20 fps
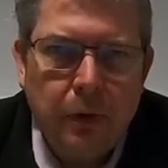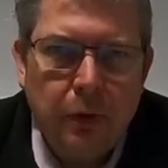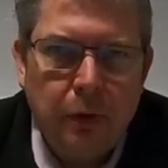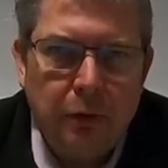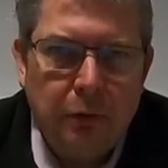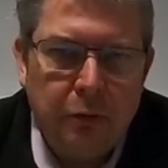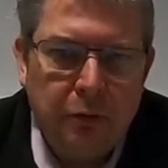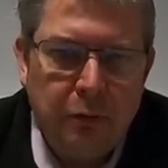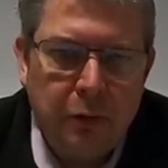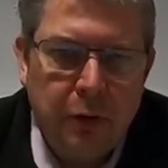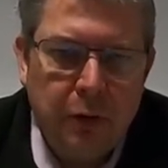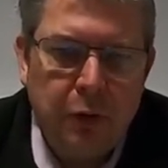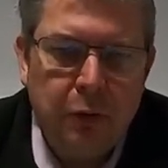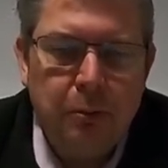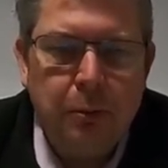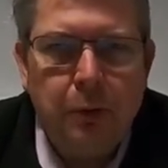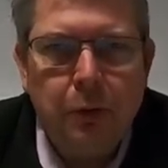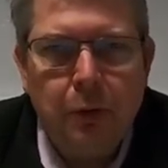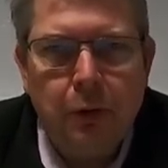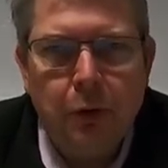The
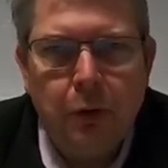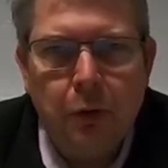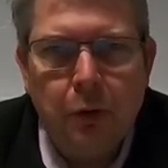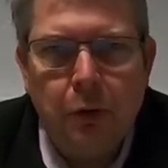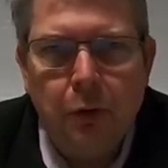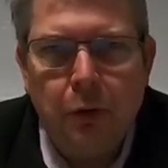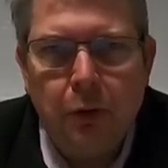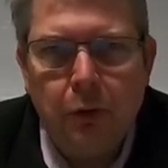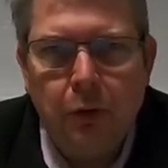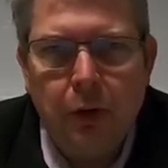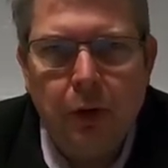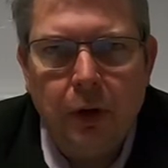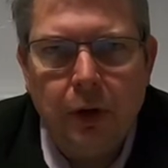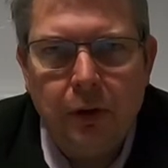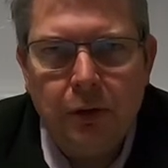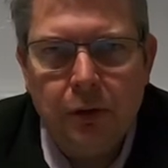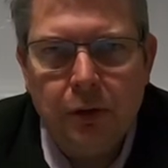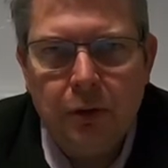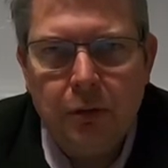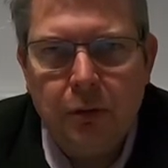first point of call
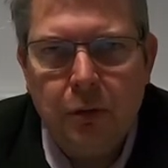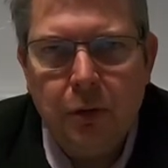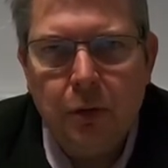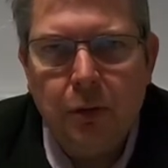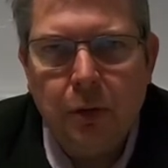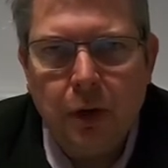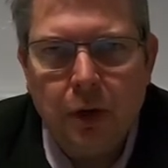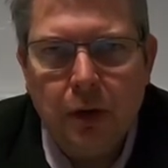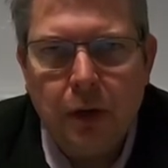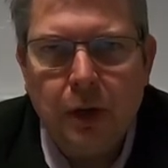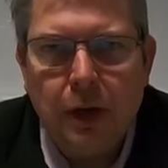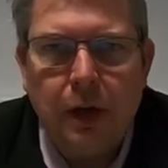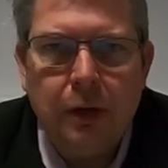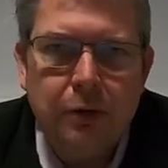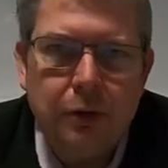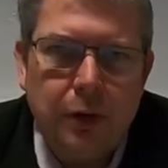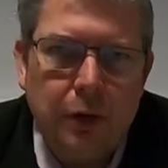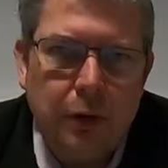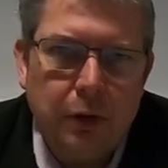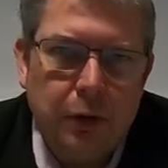is if you are
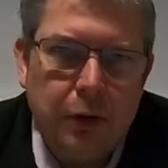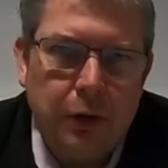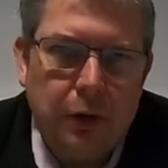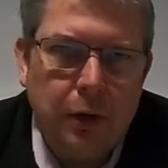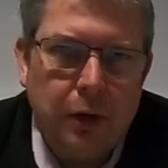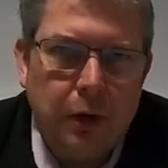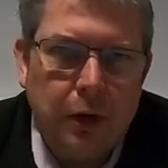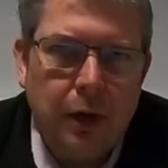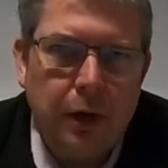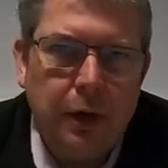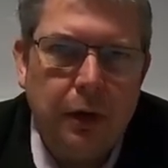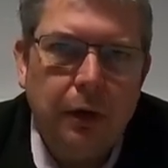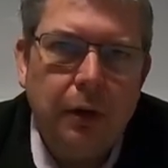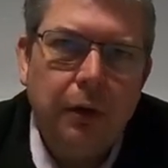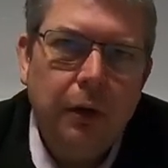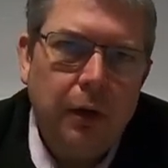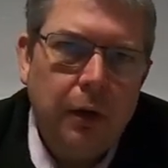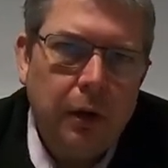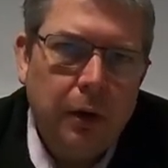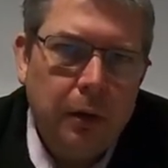getting on a line,
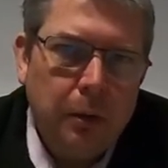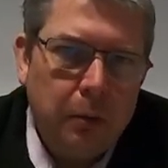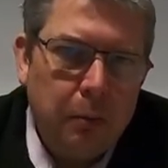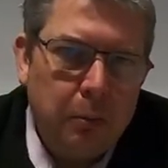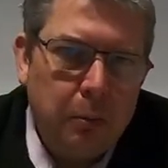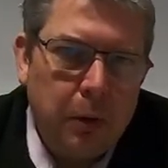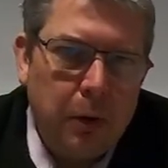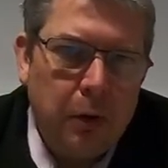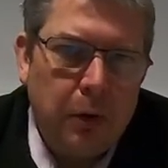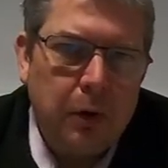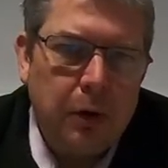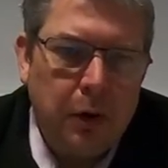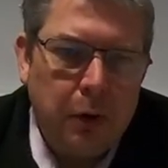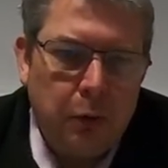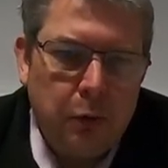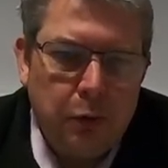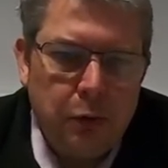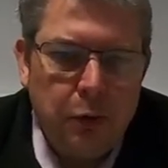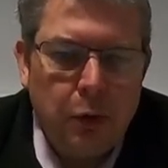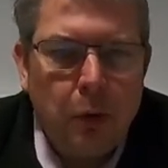
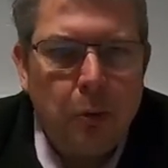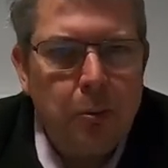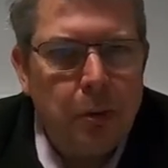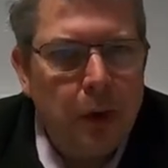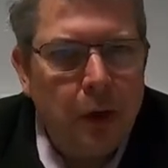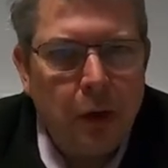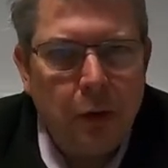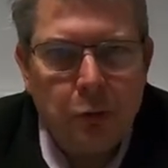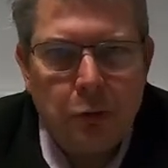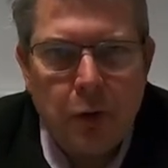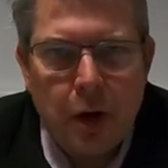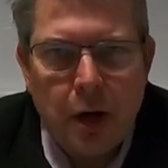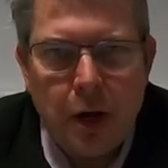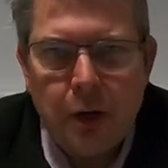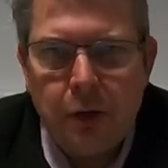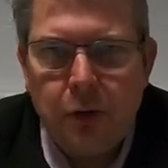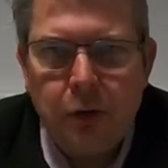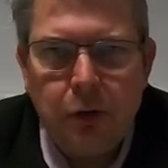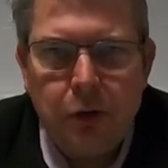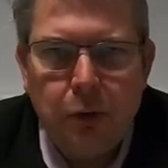barcodes not being
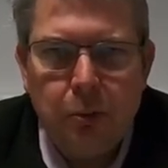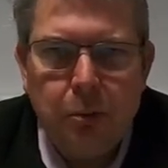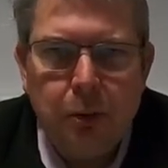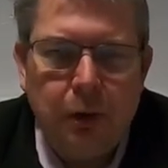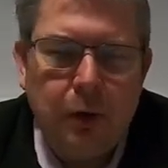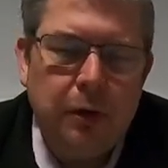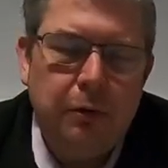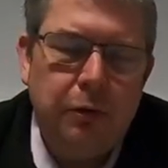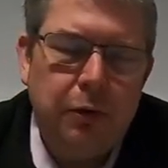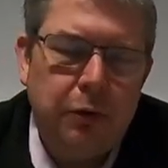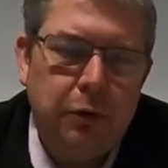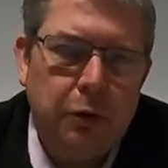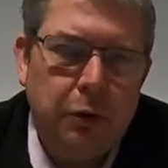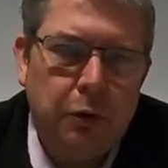read and you believe it's